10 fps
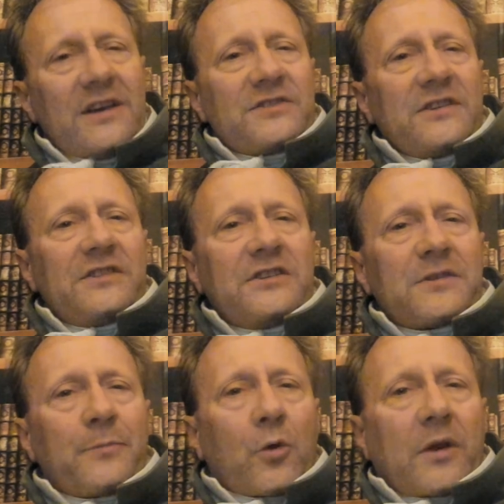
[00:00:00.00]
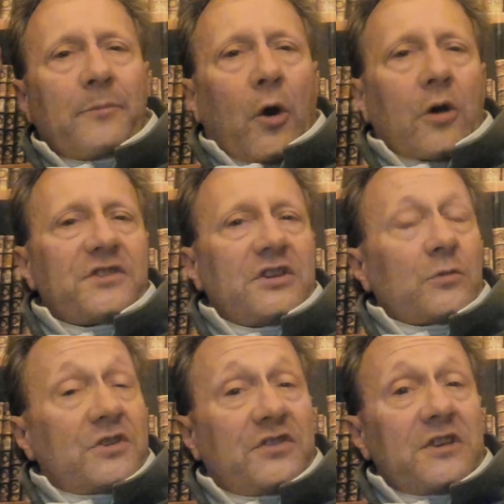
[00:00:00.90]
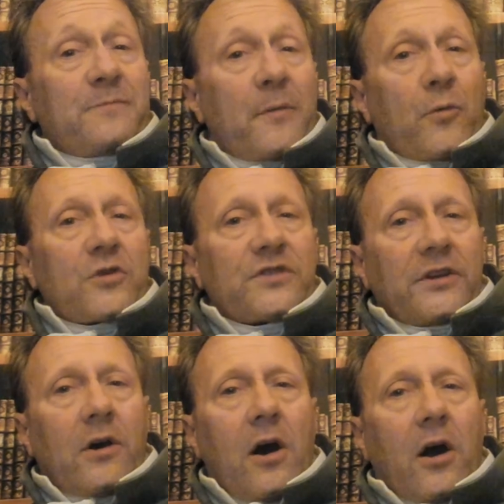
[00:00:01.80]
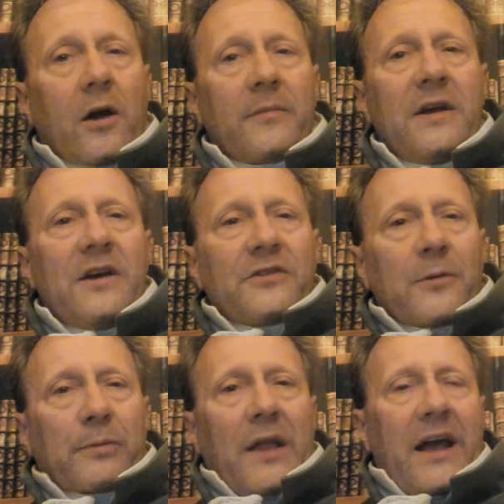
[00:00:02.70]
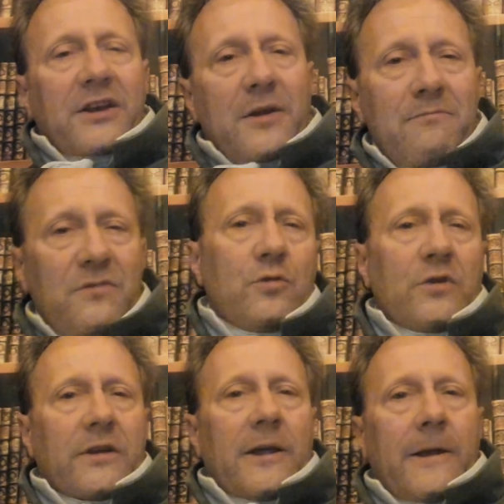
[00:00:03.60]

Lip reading: since he's supporting policies which disproportionately harm the black community?